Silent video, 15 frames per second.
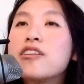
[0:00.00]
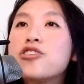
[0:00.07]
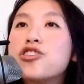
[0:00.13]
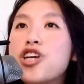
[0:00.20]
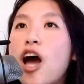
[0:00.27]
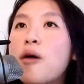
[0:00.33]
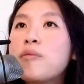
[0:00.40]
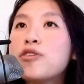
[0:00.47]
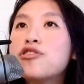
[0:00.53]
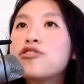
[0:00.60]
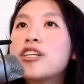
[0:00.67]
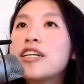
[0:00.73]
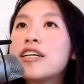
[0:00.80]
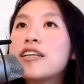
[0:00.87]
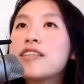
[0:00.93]

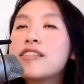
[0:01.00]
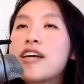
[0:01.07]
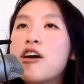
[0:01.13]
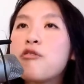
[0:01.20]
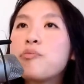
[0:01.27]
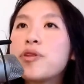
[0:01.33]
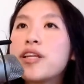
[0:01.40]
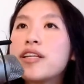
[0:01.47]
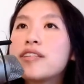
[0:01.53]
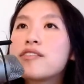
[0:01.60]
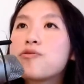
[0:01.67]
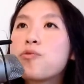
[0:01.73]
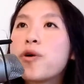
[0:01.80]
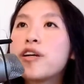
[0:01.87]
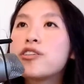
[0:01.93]
geometries,
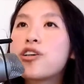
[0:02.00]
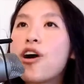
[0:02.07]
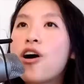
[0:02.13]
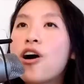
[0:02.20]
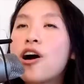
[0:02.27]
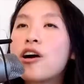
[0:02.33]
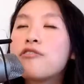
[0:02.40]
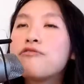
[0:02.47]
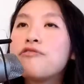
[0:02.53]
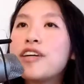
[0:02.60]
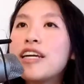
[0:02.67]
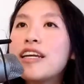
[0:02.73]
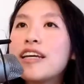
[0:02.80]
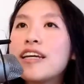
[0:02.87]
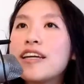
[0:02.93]
templates, which are
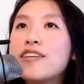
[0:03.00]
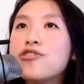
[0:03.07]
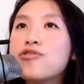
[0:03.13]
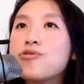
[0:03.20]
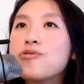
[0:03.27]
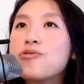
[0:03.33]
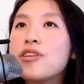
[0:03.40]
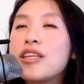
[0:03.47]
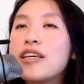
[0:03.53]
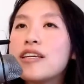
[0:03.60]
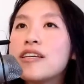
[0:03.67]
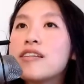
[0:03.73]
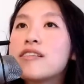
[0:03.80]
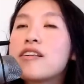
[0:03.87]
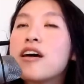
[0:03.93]
feeding into
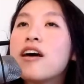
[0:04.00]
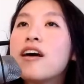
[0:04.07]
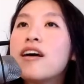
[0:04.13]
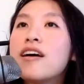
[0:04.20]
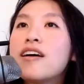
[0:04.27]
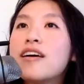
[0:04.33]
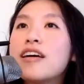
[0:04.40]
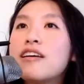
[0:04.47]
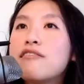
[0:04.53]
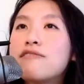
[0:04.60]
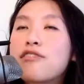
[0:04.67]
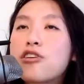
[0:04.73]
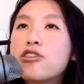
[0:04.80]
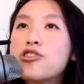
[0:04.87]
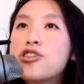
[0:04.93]
these
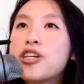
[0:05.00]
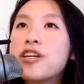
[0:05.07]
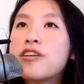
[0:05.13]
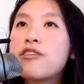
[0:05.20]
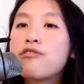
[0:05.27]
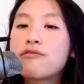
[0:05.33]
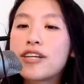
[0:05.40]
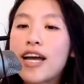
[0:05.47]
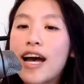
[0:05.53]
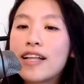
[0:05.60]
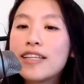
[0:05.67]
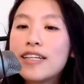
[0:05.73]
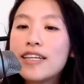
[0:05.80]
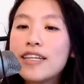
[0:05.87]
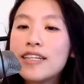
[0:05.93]
inversion
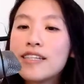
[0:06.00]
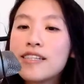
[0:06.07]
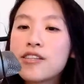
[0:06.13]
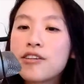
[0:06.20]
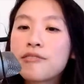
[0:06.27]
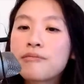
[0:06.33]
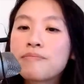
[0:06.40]
realities,